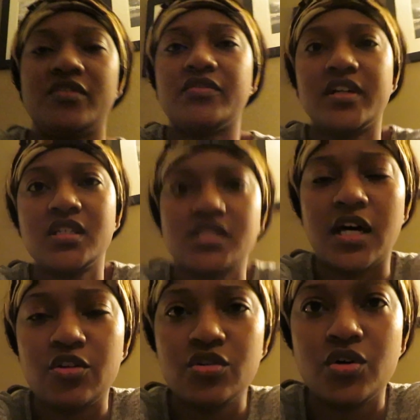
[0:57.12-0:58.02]
of advice.
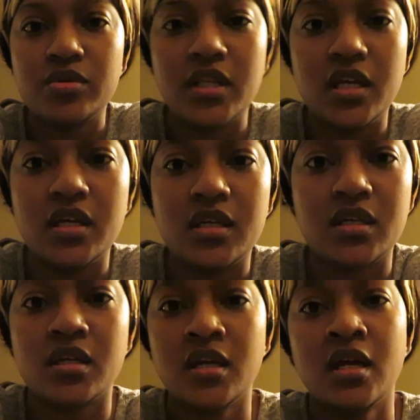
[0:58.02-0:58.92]
I don't know,
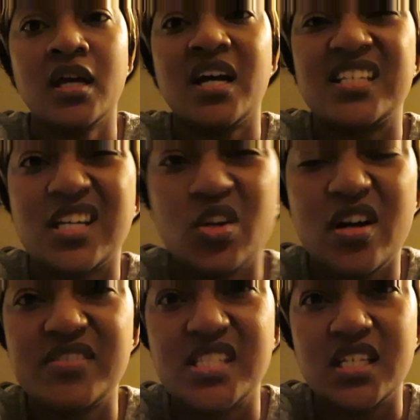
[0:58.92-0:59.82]
like, cause I know
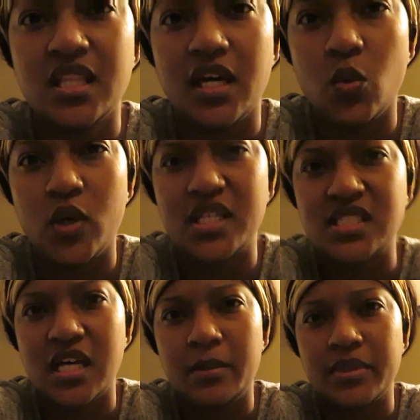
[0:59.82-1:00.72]
I've seen like
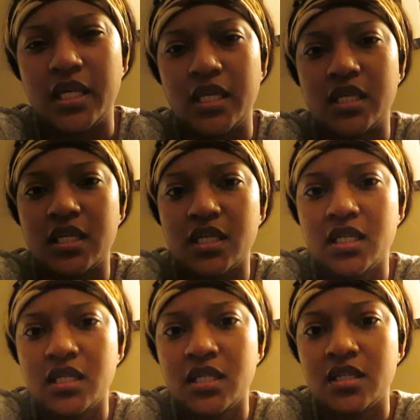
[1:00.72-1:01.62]
Wingstop like
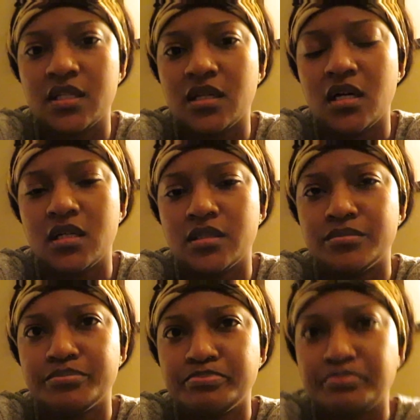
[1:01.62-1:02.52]

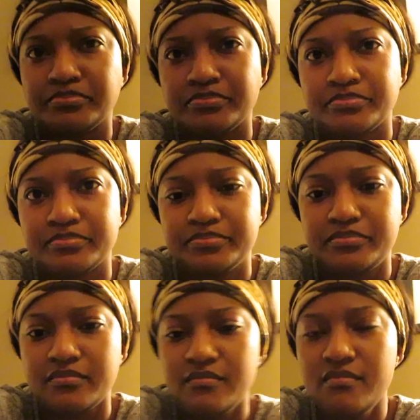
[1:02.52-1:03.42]
um,
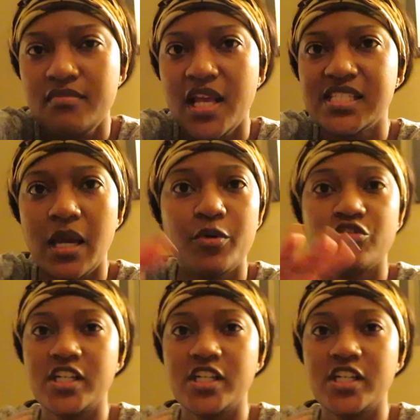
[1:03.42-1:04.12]
type of